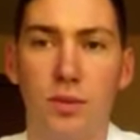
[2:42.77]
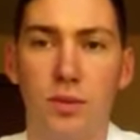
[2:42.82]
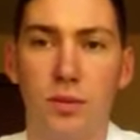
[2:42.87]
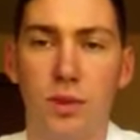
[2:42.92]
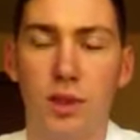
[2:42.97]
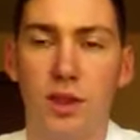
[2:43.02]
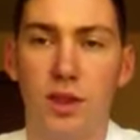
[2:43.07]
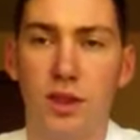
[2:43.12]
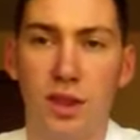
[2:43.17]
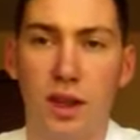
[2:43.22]

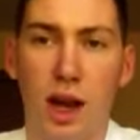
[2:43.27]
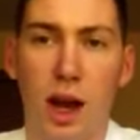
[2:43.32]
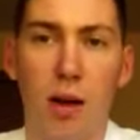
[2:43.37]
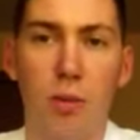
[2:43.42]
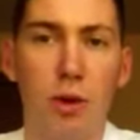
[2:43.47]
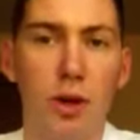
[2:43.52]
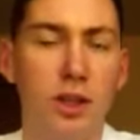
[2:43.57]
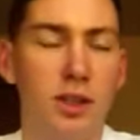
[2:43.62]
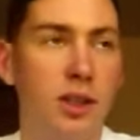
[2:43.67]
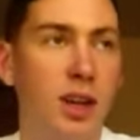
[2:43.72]
This is a
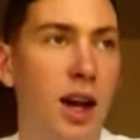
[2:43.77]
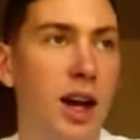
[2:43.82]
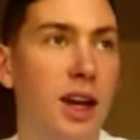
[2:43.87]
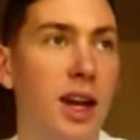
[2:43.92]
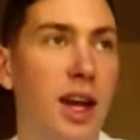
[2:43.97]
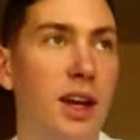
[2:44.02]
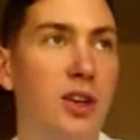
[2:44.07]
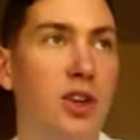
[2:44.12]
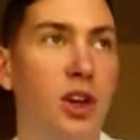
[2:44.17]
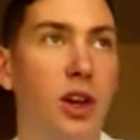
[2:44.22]
Cowboys tight
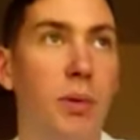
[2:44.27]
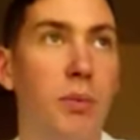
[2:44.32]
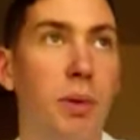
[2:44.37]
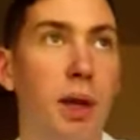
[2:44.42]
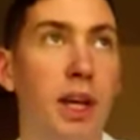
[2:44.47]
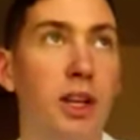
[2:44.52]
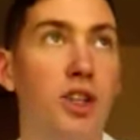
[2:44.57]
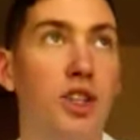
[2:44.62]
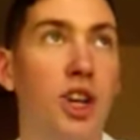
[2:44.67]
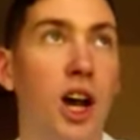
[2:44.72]
end, took a
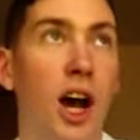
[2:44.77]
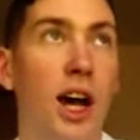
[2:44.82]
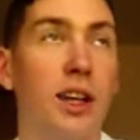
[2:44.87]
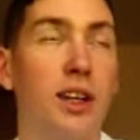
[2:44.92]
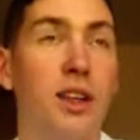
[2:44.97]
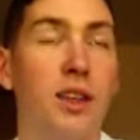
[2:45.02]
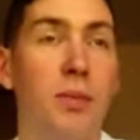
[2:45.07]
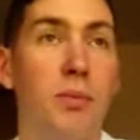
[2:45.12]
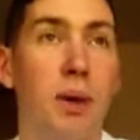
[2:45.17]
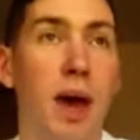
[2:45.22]
big shot
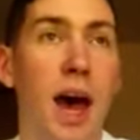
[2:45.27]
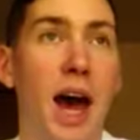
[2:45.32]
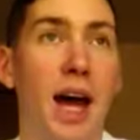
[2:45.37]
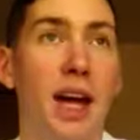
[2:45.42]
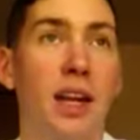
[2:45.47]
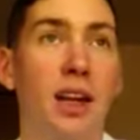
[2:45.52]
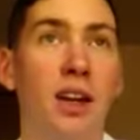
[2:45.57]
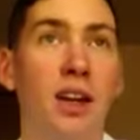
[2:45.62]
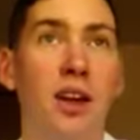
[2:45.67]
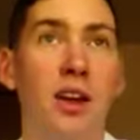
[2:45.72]
to the
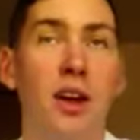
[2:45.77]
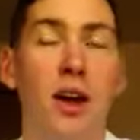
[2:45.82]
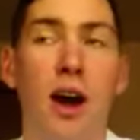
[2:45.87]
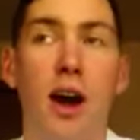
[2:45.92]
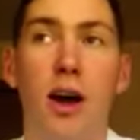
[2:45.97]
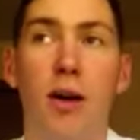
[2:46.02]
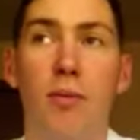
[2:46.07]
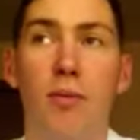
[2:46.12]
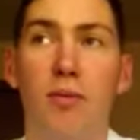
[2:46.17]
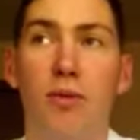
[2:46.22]
back
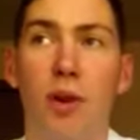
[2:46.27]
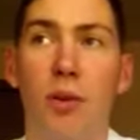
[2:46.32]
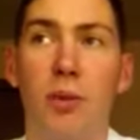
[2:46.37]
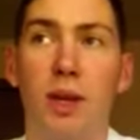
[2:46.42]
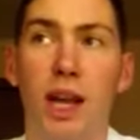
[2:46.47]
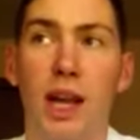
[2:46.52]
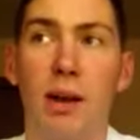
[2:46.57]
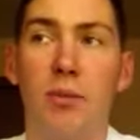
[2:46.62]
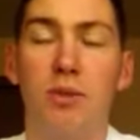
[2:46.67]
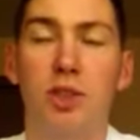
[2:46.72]
from
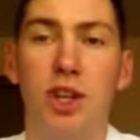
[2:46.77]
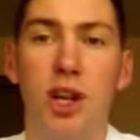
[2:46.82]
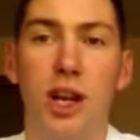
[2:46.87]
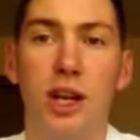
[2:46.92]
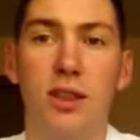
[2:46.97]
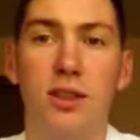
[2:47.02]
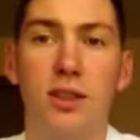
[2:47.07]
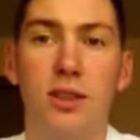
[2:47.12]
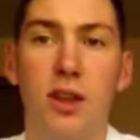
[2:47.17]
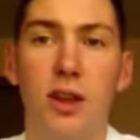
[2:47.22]
Cam
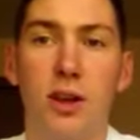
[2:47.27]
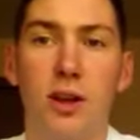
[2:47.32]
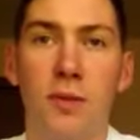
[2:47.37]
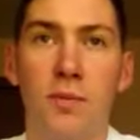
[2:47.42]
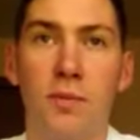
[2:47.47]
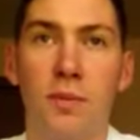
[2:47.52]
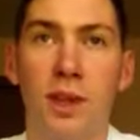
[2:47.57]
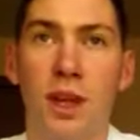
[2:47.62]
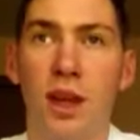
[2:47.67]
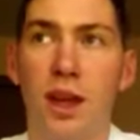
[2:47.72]

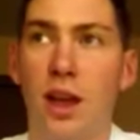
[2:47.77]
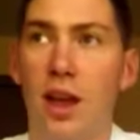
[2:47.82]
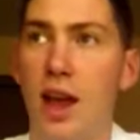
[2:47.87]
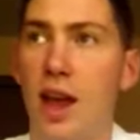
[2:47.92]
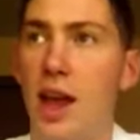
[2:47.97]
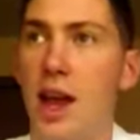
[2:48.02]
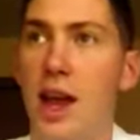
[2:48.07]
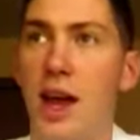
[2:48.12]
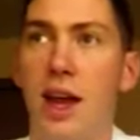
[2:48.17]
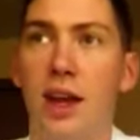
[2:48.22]
Chancellor.
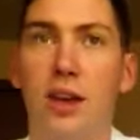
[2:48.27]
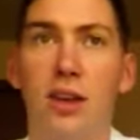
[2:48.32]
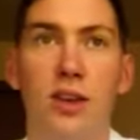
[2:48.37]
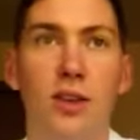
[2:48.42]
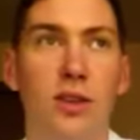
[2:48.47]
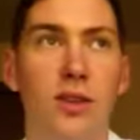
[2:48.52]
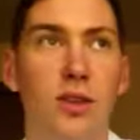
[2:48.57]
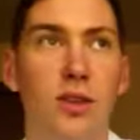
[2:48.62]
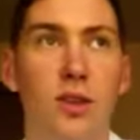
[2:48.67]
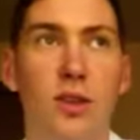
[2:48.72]

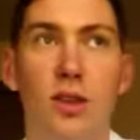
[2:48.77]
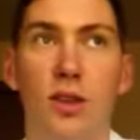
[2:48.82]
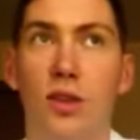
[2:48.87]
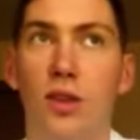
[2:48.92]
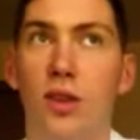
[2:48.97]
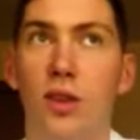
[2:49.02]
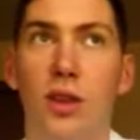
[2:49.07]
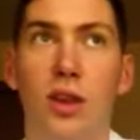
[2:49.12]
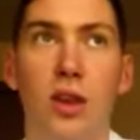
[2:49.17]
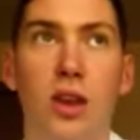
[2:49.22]
And
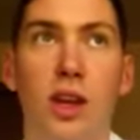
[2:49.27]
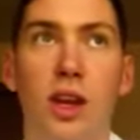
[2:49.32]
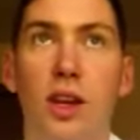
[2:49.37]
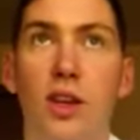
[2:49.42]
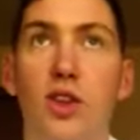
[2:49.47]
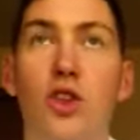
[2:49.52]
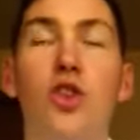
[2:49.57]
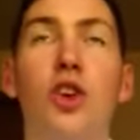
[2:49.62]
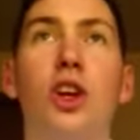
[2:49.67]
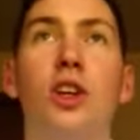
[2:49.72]

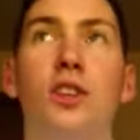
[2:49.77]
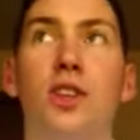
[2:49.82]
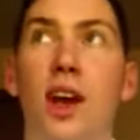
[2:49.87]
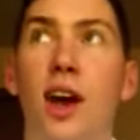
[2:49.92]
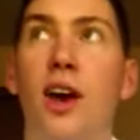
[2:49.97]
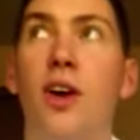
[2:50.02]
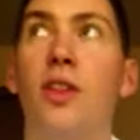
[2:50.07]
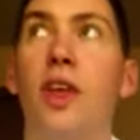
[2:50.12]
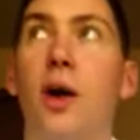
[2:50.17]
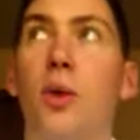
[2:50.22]
you could
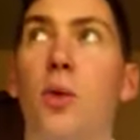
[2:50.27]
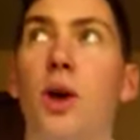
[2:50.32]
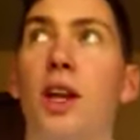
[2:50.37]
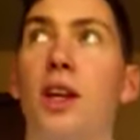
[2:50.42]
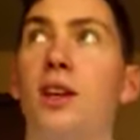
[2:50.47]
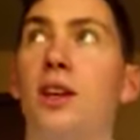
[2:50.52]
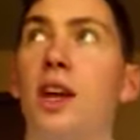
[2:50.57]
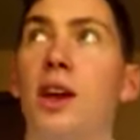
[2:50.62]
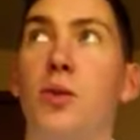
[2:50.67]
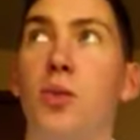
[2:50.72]
tell that
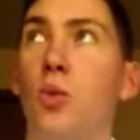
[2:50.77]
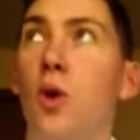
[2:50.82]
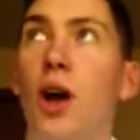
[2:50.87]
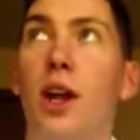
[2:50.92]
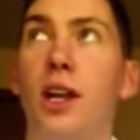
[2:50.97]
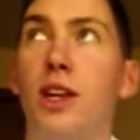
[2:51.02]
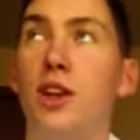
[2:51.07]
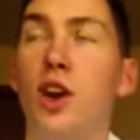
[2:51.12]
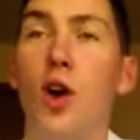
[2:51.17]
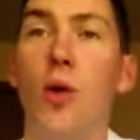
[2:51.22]
Witten
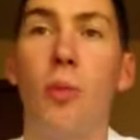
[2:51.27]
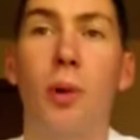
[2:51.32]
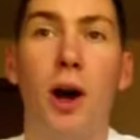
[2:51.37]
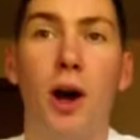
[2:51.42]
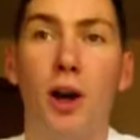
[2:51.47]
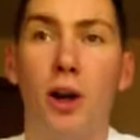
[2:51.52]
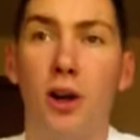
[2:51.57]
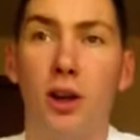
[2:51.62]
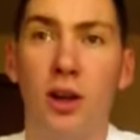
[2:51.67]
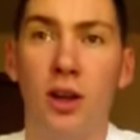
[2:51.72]
wanted no
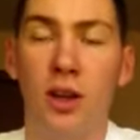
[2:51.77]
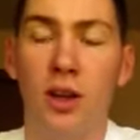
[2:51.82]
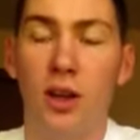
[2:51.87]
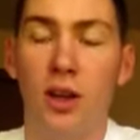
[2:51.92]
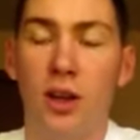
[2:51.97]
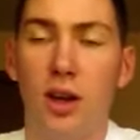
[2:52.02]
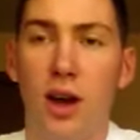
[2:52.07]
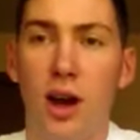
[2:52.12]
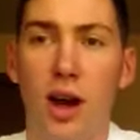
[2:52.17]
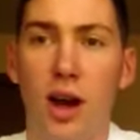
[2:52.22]
part
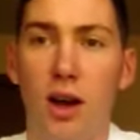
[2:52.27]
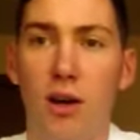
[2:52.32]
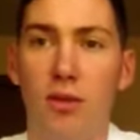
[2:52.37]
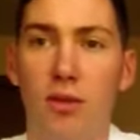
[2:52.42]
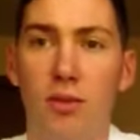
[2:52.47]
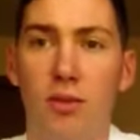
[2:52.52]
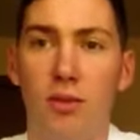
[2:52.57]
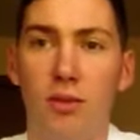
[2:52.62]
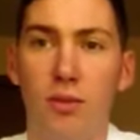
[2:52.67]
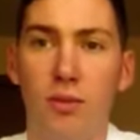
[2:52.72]

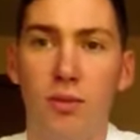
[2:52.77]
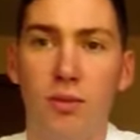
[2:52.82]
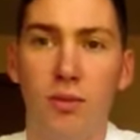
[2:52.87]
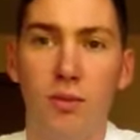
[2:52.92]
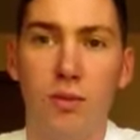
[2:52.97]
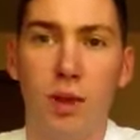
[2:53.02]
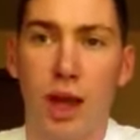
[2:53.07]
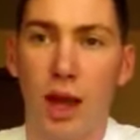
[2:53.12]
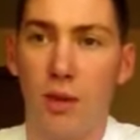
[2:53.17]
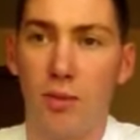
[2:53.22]
of
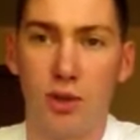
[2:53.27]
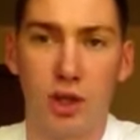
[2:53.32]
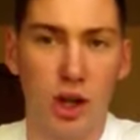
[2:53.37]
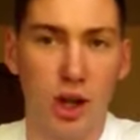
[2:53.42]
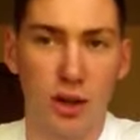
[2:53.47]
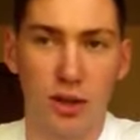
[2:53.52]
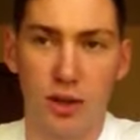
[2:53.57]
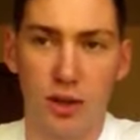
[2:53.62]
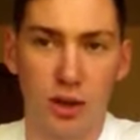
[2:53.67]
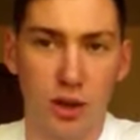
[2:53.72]
Cam
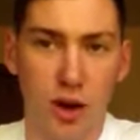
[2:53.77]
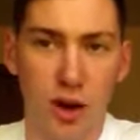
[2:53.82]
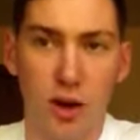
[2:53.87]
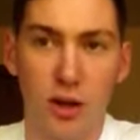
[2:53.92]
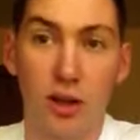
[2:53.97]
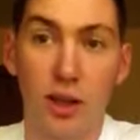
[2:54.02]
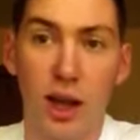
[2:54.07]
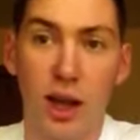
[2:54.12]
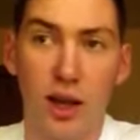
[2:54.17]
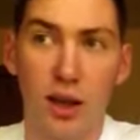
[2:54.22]
Chancellor
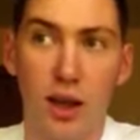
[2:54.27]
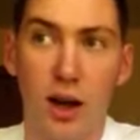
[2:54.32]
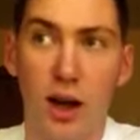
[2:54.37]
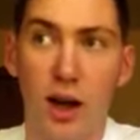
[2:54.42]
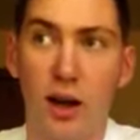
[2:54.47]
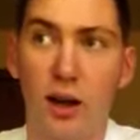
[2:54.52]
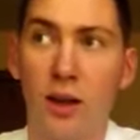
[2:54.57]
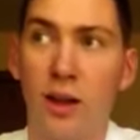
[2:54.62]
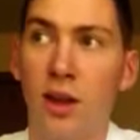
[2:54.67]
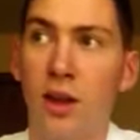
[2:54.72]
all day
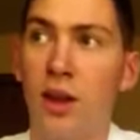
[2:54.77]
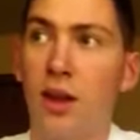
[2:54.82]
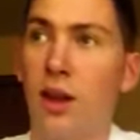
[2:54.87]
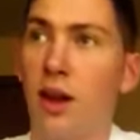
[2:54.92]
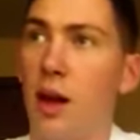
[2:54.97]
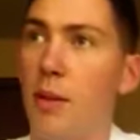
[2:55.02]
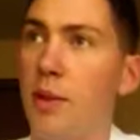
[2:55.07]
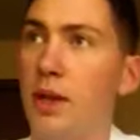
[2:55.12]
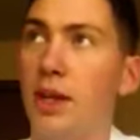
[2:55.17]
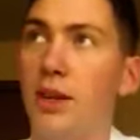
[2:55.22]
long.
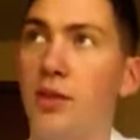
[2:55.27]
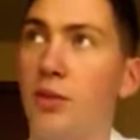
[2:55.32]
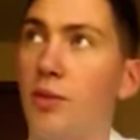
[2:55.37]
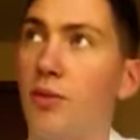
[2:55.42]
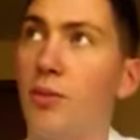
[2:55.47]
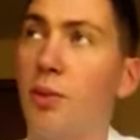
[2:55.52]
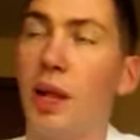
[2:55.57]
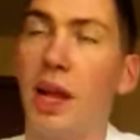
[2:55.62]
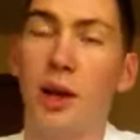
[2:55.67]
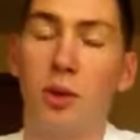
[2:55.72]
I mean,
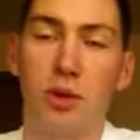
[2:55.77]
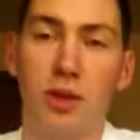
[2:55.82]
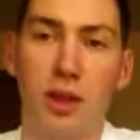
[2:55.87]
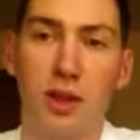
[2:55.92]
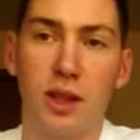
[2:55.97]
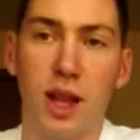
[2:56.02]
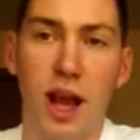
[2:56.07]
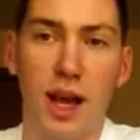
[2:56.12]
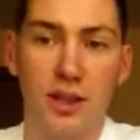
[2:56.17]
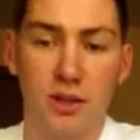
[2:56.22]
playing with the
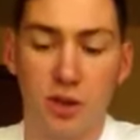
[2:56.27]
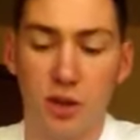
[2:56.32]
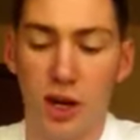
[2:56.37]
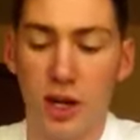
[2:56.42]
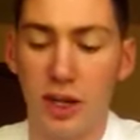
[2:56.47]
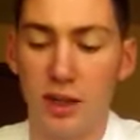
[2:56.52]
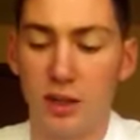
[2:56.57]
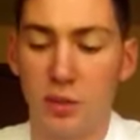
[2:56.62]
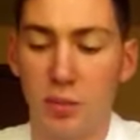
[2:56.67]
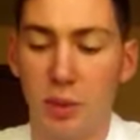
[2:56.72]

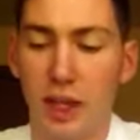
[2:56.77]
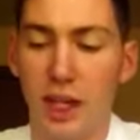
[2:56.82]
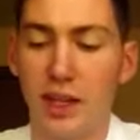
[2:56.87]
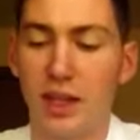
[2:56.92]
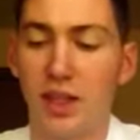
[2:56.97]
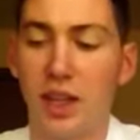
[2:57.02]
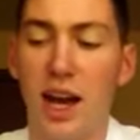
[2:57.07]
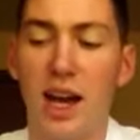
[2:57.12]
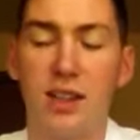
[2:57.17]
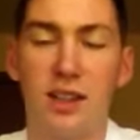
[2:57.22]
lacerated spleen,
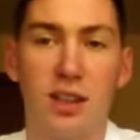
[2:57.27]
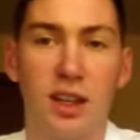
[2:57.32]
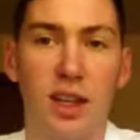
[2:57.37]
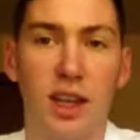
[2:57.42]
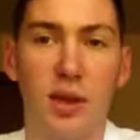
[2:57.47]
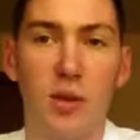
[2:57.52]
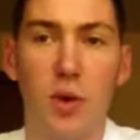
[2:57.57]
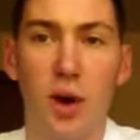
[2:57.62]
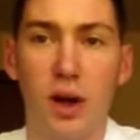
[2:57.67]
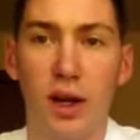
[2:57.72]
the last thing
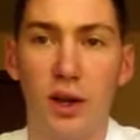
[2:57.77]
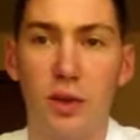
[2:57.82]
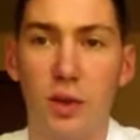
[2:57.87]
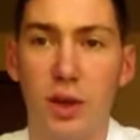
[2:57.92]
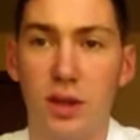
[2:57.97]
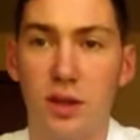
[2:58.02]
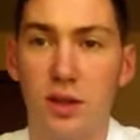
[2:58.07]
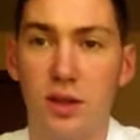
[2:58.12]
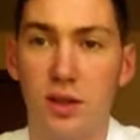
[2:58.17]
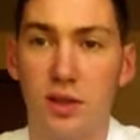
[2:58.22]
he wanted
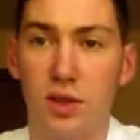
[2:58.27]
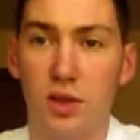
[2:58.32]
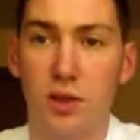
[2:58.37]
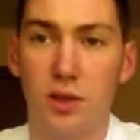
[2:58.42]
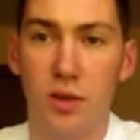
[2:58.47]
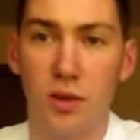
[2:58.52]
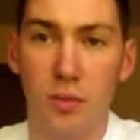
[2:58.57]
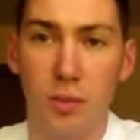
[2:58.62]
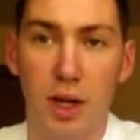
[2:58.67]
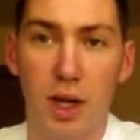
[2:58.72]
was,
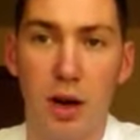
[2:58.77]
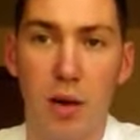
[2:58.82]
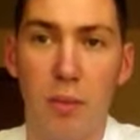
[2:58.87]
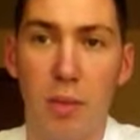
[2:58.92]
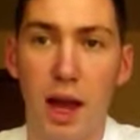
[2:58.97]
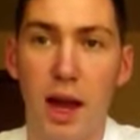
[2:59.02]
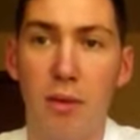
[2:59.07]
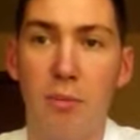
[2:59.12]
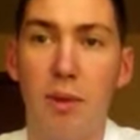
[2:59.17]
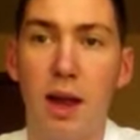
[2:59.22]
you know,
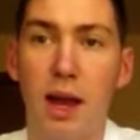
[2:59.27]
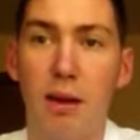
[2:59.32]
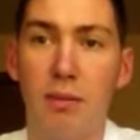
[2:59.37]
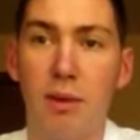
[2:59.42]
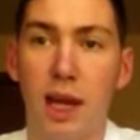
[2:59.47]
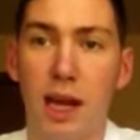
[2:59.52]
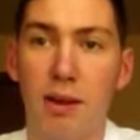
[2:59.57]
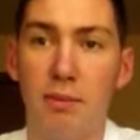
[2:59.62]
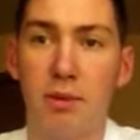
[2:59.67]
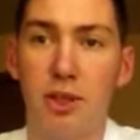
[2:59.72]
Bam
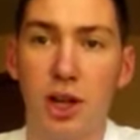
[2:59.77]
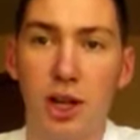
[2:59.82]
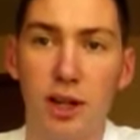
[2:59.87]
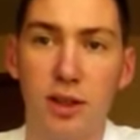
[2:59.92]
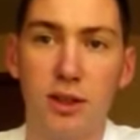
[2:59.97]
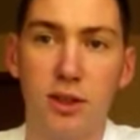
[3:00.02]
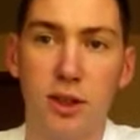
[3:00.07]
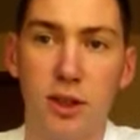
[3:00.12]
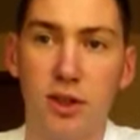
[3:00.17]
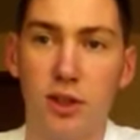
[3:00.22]
Bam Cam
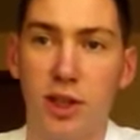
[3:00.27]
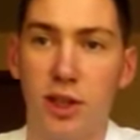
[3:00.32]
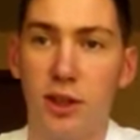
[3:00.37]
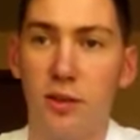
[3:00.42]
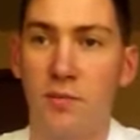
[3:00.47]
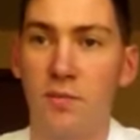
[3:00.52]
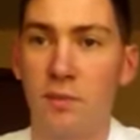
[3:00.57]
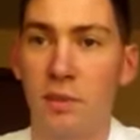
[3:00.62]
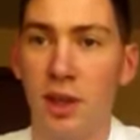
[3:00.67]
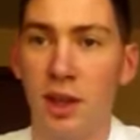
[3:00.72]
Chancellor
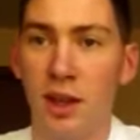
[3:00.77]
to